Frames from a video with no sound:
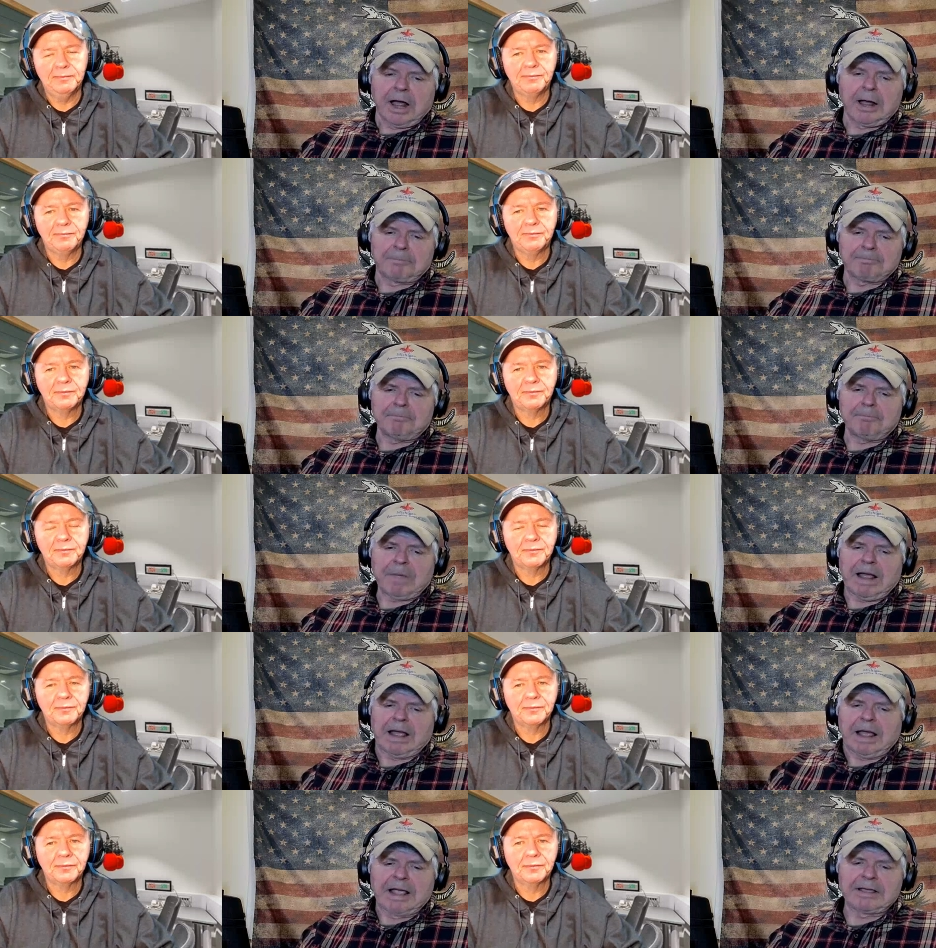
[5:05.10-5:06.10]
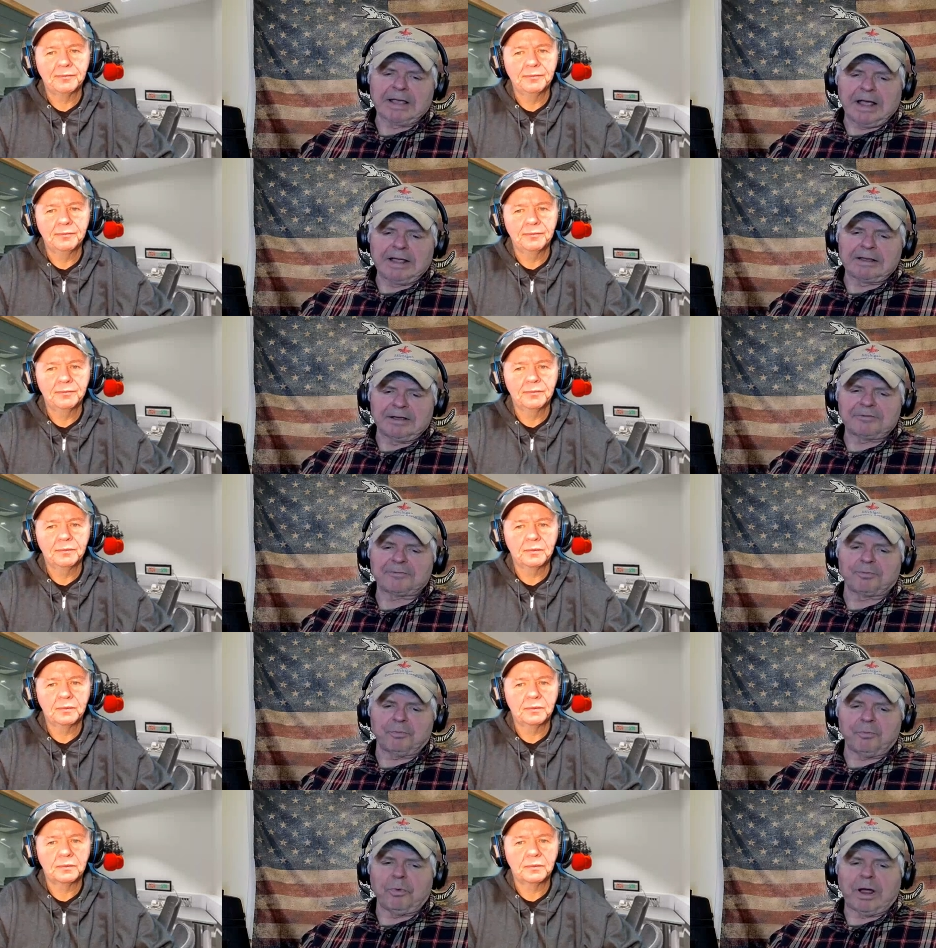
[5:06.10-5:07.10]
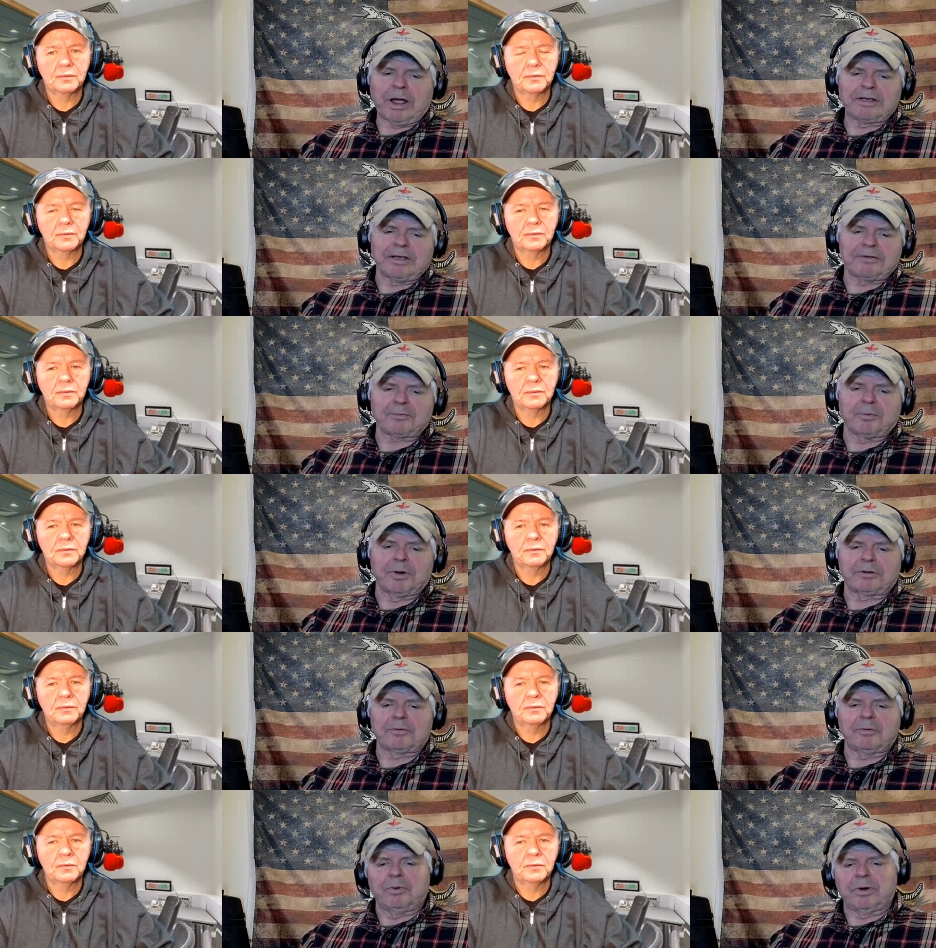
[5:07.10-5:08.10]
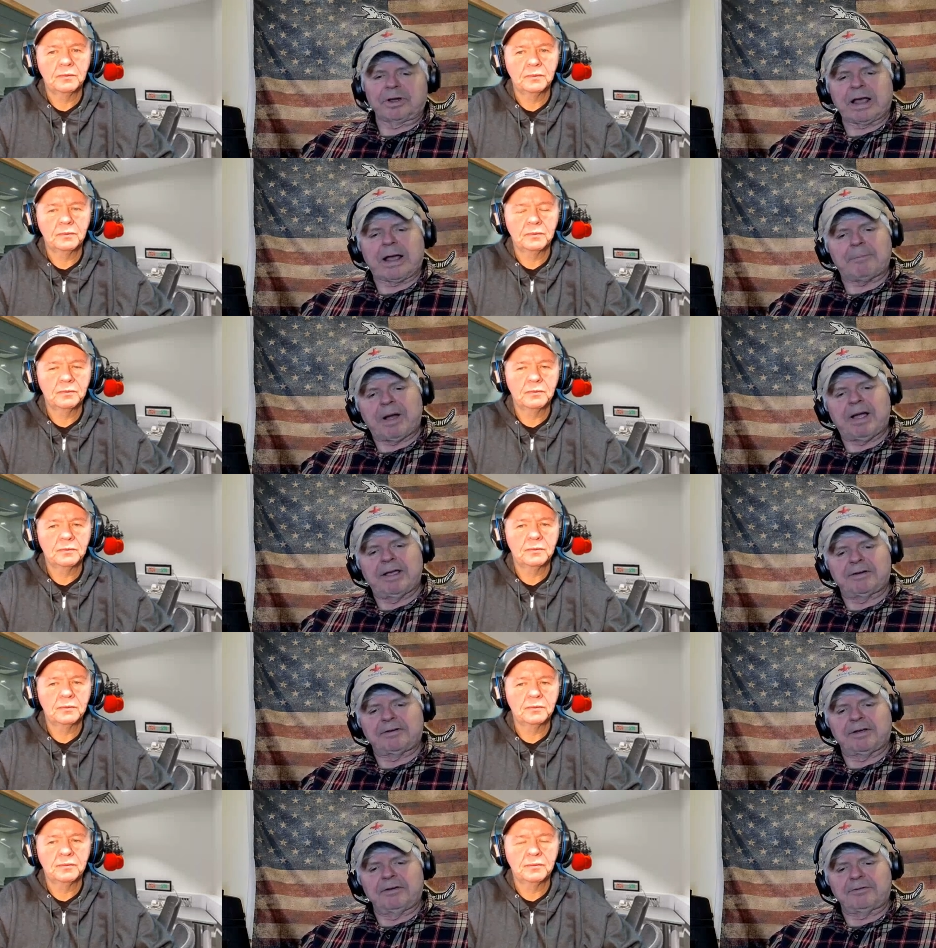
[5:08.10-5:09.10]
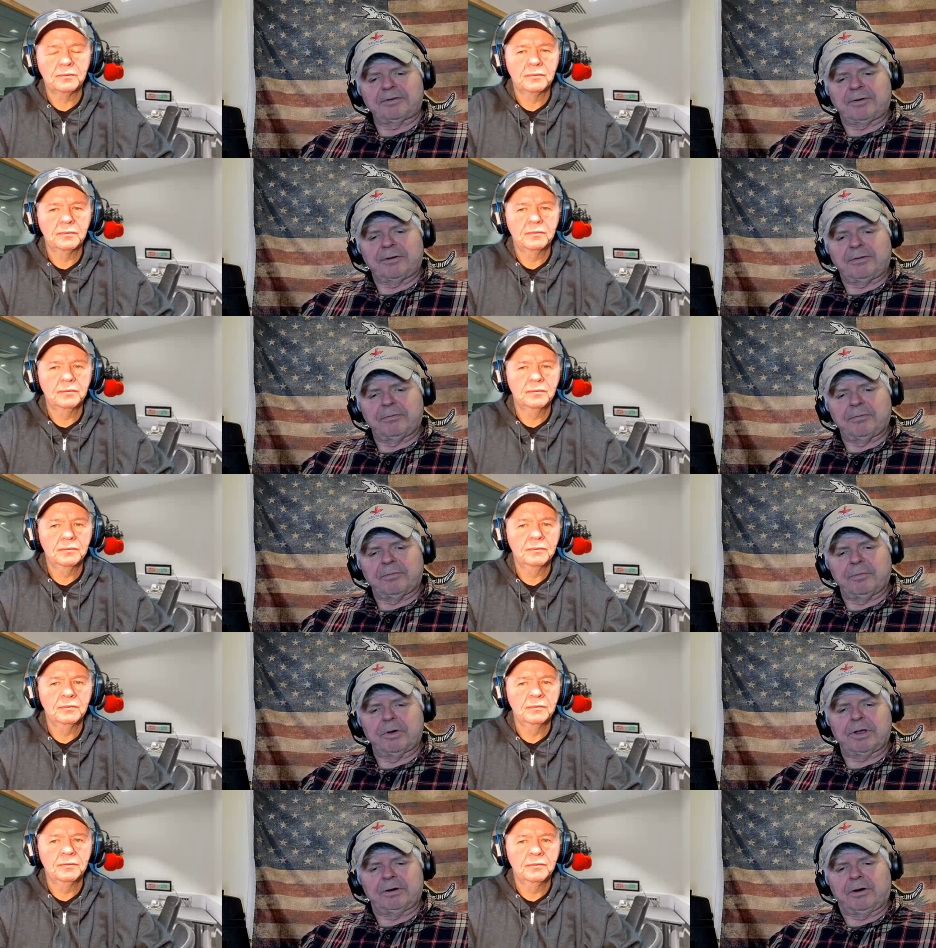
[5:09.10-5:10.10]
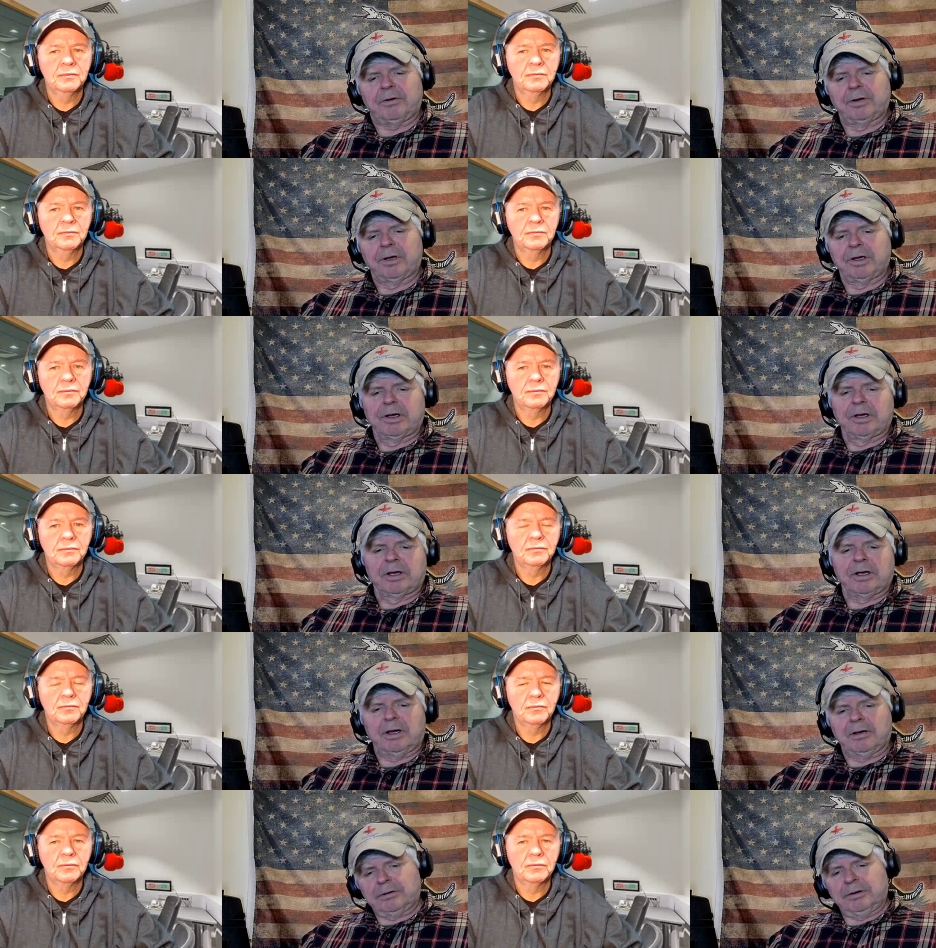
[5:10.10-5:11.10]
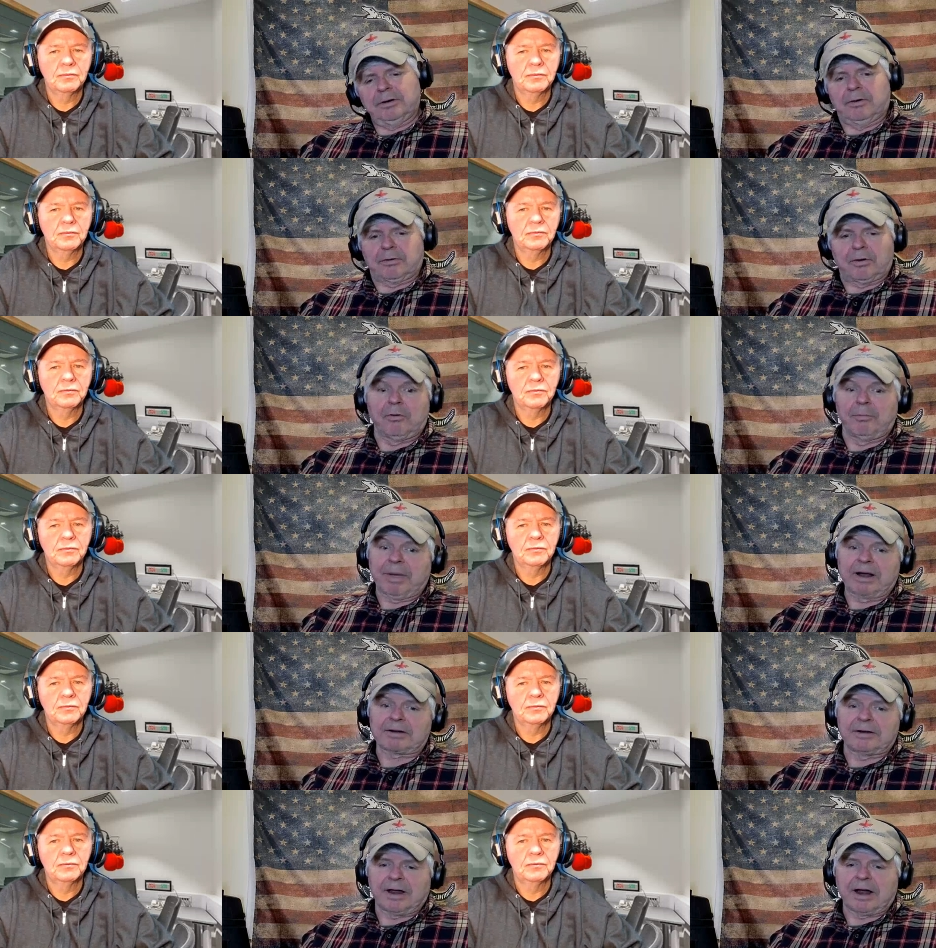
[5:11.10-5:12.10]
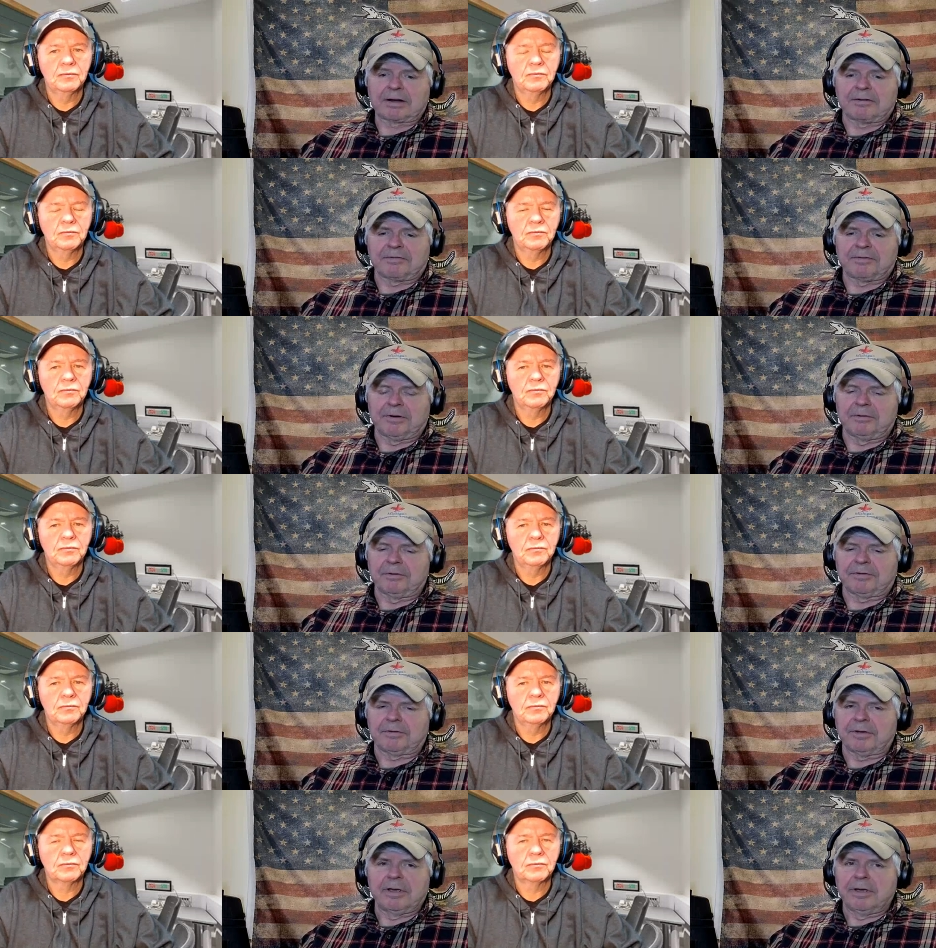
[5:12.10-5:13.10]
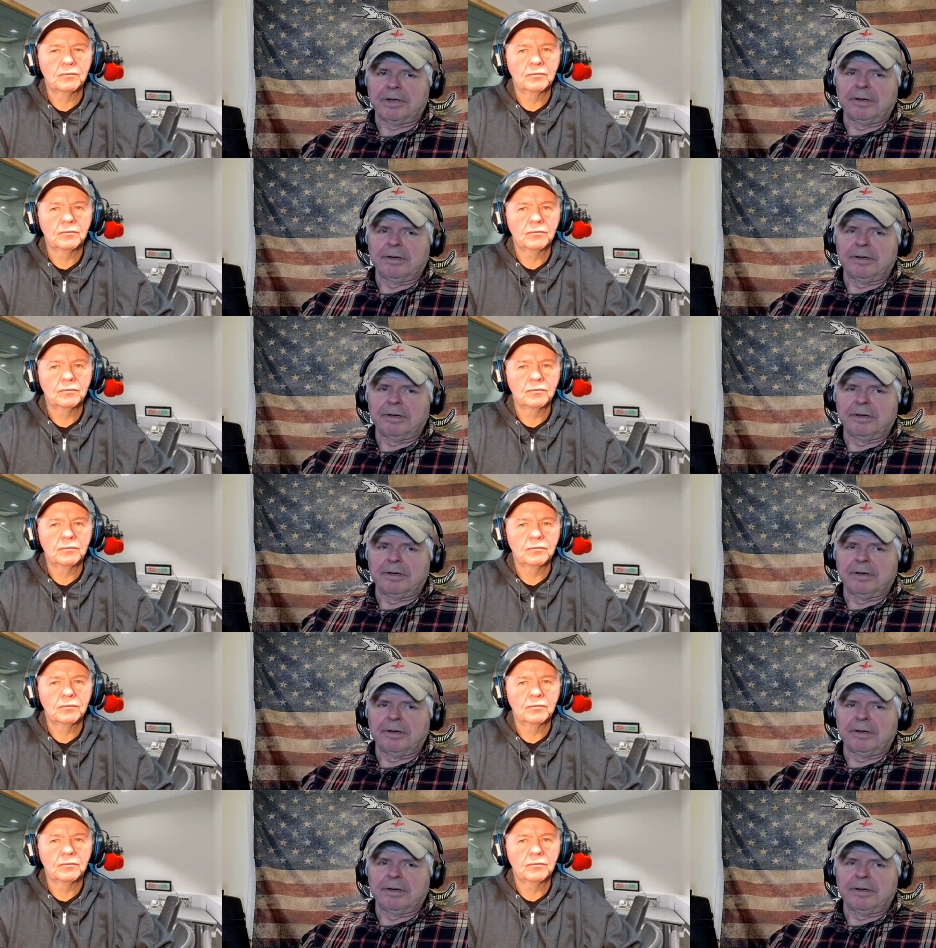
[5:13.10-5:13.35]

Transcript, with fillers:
Speaker 1: Uh, I, I, I guess I guess what what got my attention, you know, you know, going back to Dr. Phil is